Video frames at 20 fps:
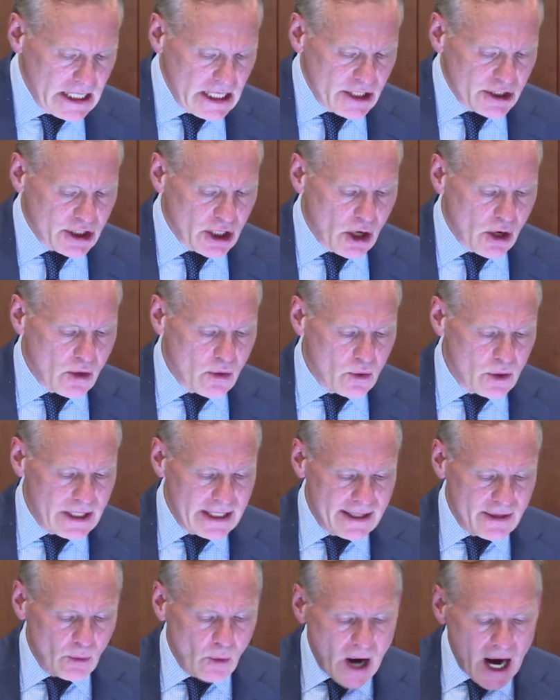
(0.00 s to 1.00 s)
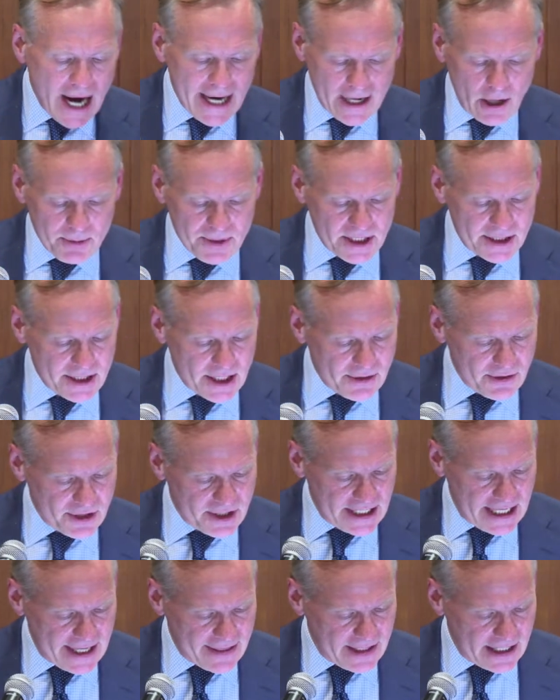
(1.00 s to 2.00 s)
So the why helps us
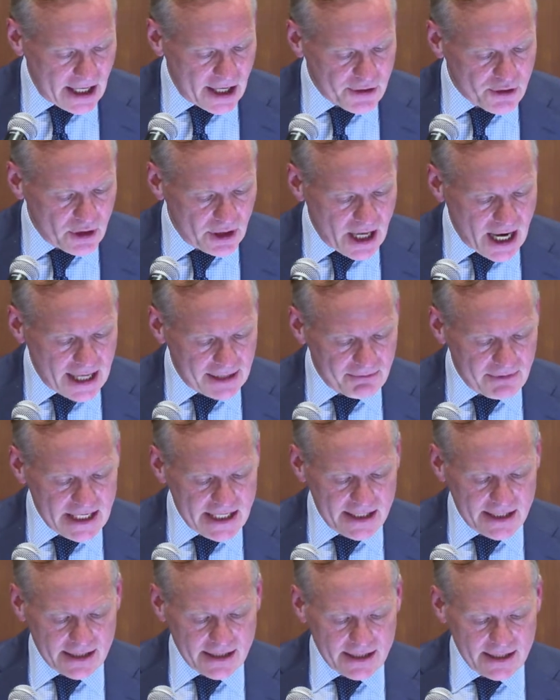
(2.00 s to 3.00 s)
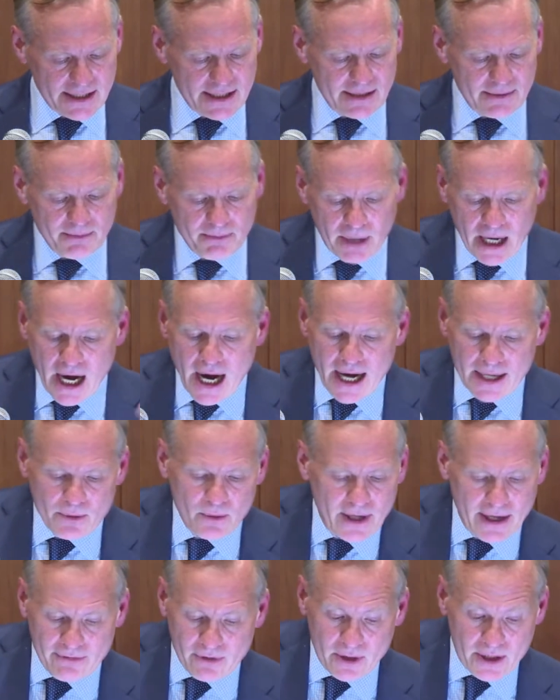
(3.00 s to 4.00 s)
understand the underlying reasons behind
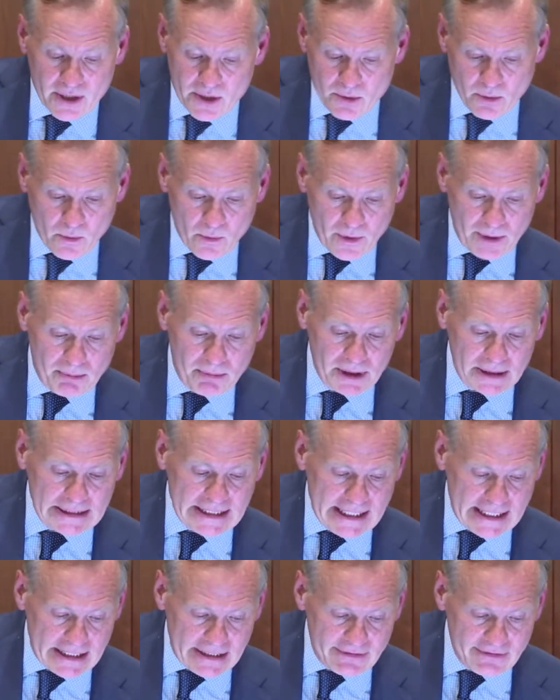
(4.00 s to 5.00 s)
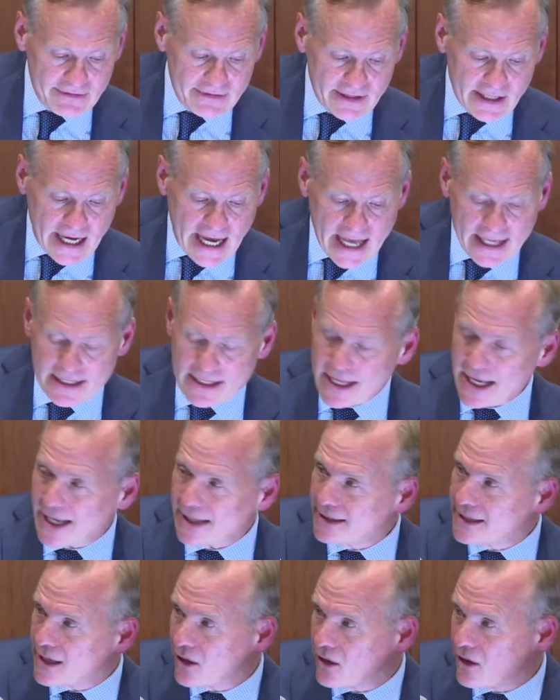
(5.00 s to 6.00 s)
whatever it is we believe, and
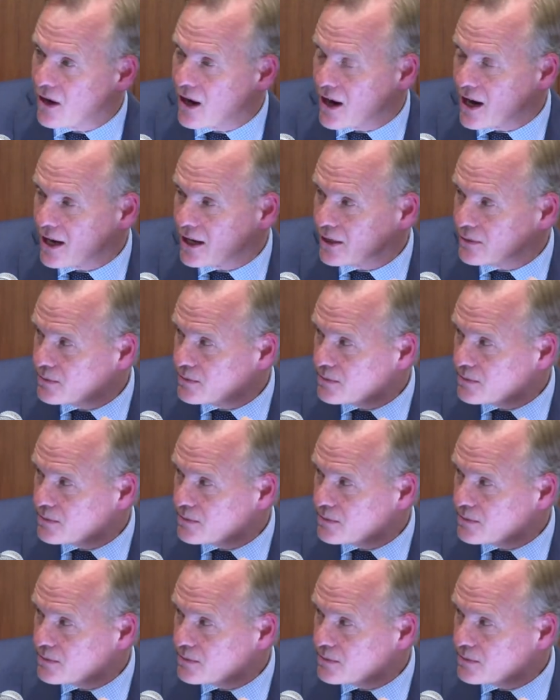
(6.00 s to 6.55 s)
that there are